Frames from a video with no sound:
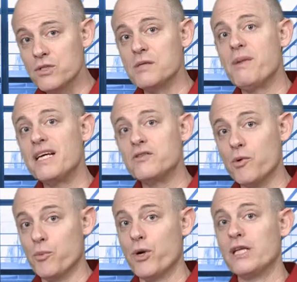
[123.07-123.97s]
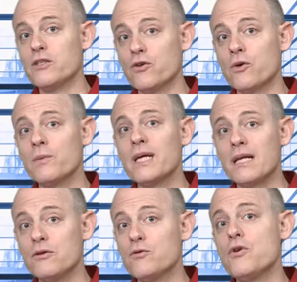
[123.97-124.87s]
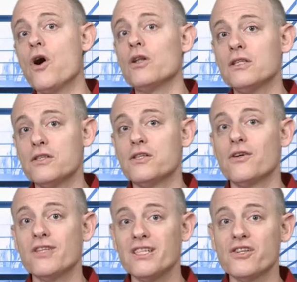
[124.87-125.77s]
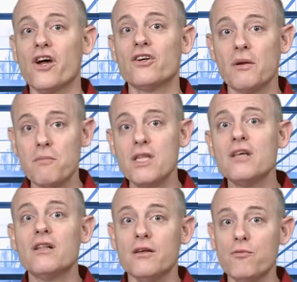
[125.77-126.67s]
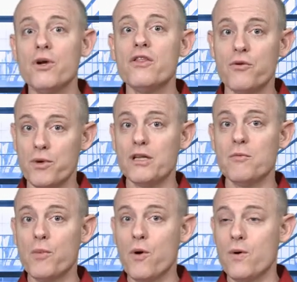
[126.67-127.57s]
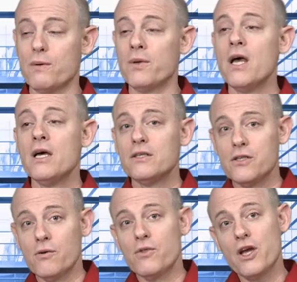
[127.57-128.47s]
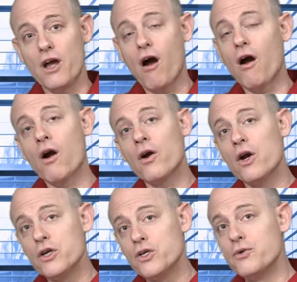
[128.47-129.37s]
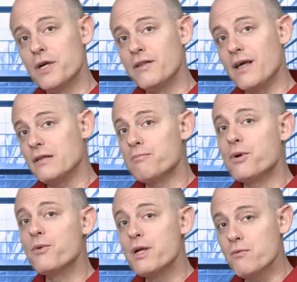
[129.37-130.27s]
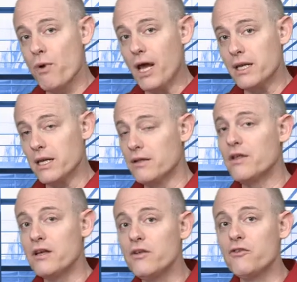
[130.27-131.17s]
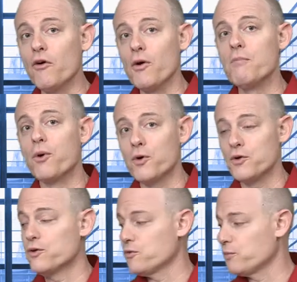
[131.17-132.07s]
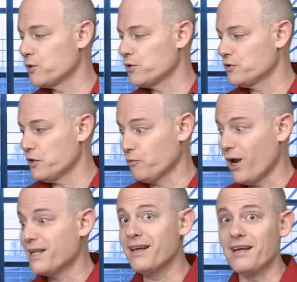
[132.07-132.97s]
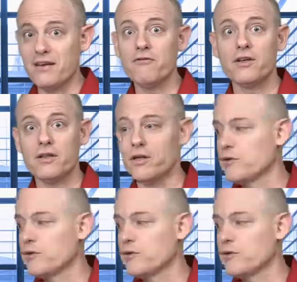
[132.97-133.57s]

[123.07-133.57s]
space for brainstorming and do not necessarily start immediately with the written poem. So they are doing that pre-writing that is so important to producing writing and definitely